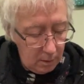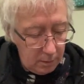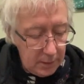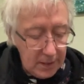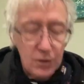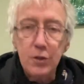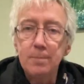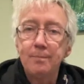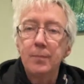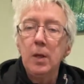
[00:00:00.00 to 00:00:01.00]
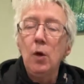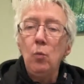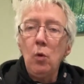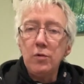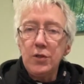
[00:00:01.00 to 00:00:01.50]
Next,
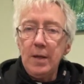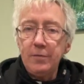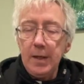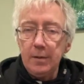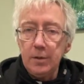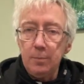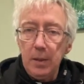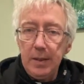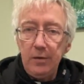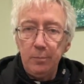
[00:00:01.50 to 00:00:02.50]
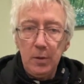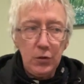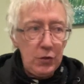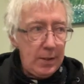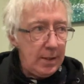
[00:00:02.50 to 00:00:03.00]
Warren's left hand plays
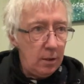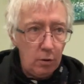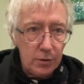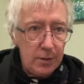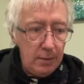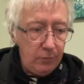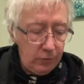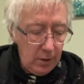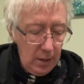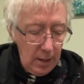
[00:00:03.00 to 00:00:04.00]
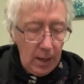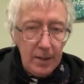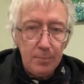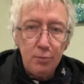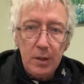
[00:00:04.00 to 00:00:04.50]
mostly octaves and
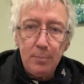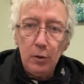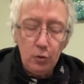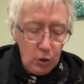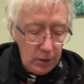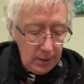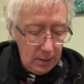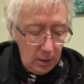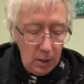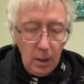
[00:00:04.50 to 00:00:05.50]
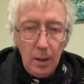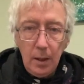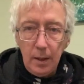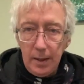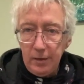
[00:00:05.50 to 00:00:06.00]
it's pretty punchy.
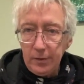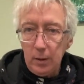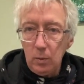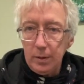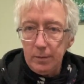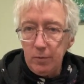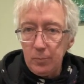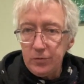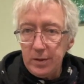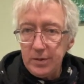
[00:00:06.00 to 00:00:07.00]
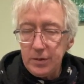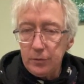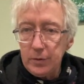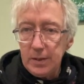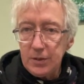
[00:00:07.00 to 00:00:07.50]
Here's how I represent it
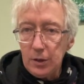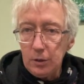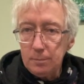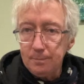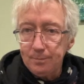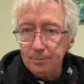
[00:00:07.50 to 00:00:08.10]
on the guitar.